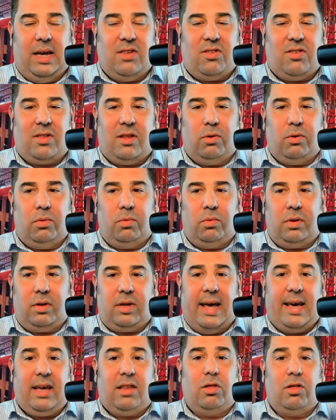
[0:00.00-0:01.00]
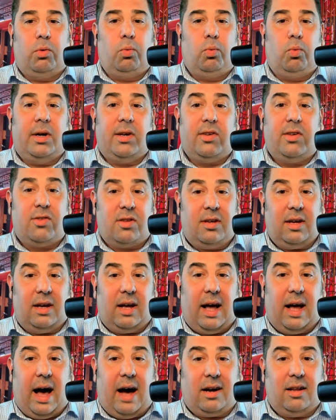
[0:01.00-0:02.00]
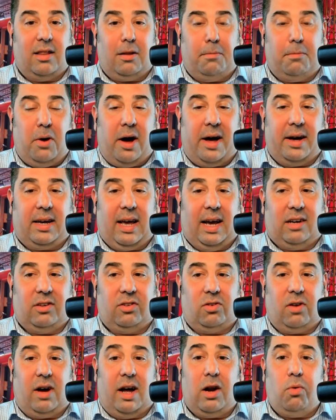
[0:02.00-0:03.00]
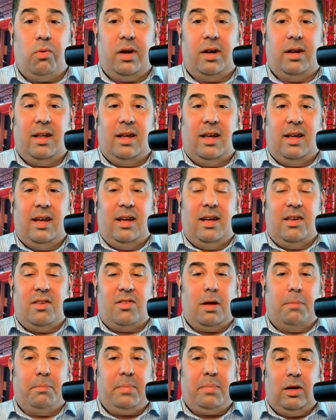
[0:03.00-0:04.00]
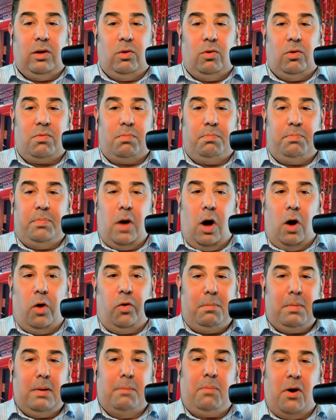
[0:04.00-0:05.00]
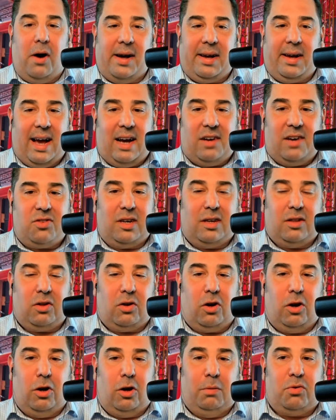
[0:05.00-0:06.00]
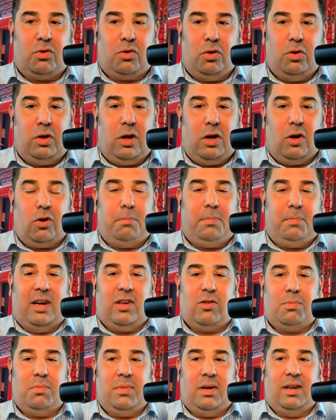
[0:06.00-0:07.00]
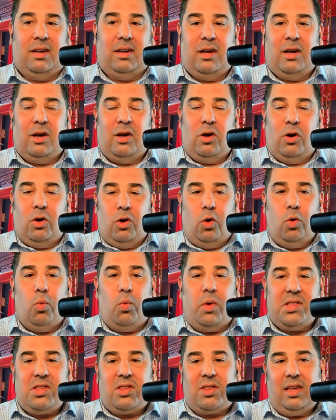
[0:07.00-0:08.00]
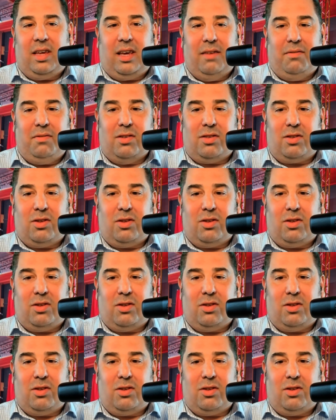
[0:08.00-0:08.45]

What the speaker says: is to take the risk out of the podcaster. I don't want somebody who's only been podcasting in their home studio or basement who wants to give